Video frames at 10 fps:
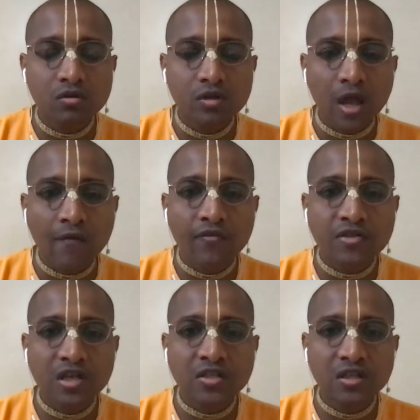
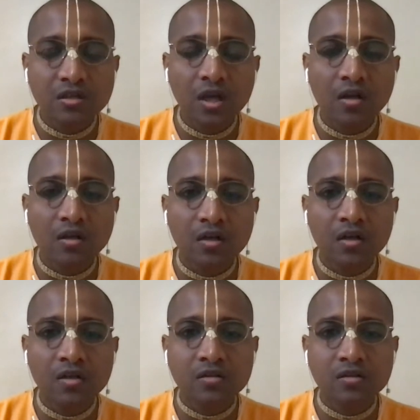emphasizing that it
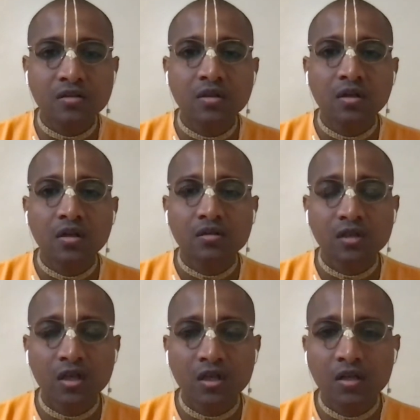is that